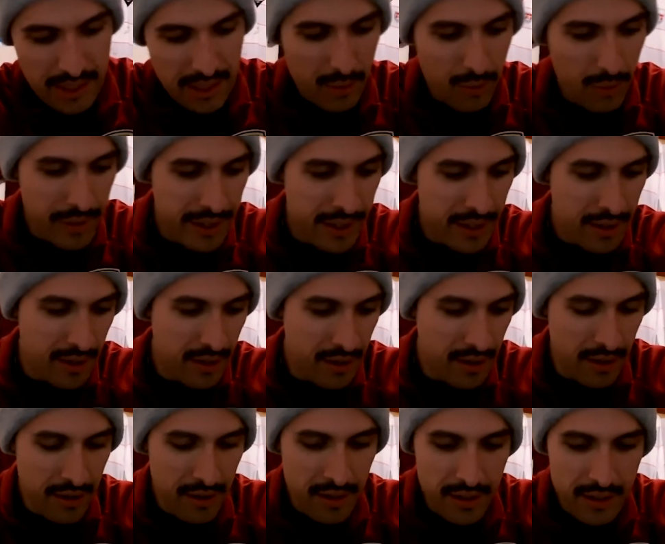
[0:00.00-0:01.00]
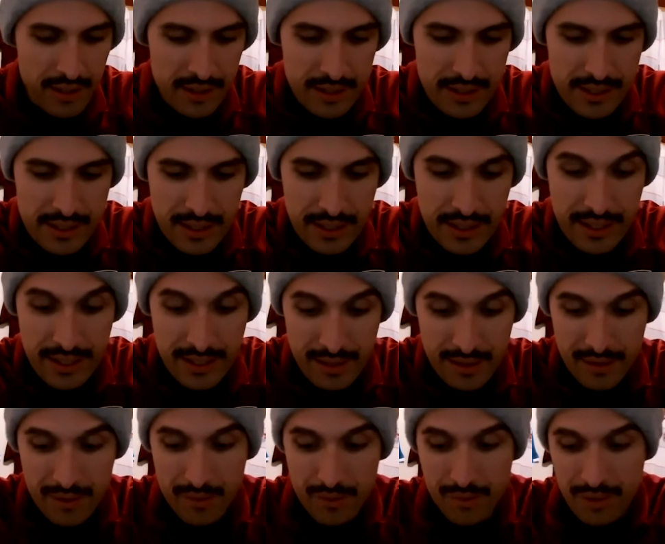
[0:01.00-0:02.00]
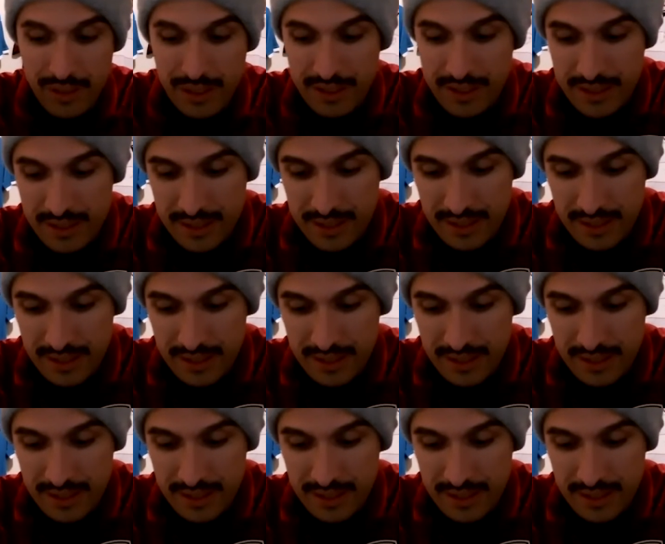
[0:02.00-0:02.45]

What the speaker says: we are done with